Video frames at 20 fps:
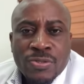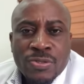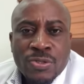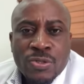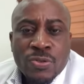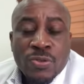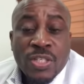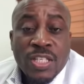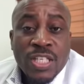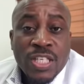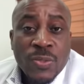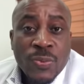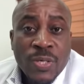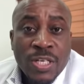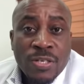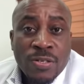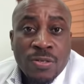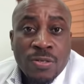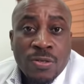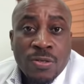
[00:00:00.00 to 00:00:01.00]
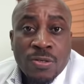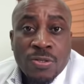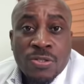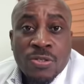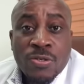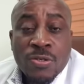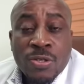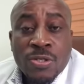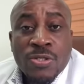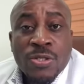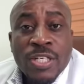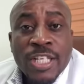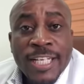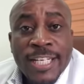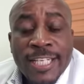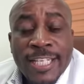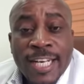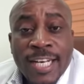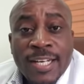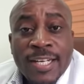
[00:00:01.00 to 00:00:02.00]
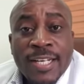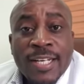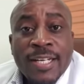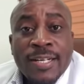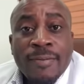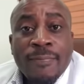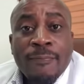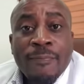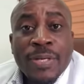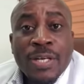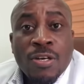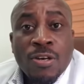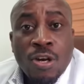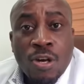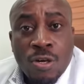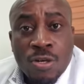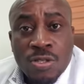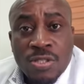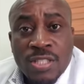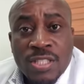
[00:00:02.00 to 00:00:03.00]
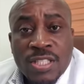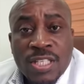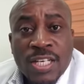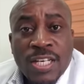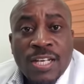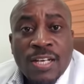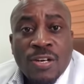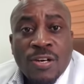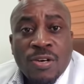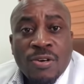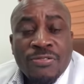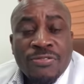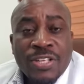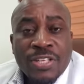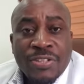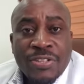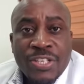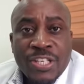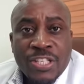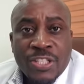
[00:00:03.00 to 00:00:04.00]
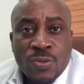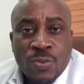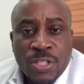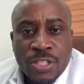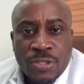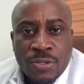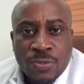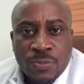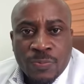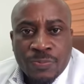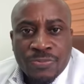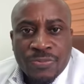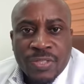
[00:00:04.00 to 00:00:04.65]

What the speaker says: to inguinal or scrotal hernia because of the things we do.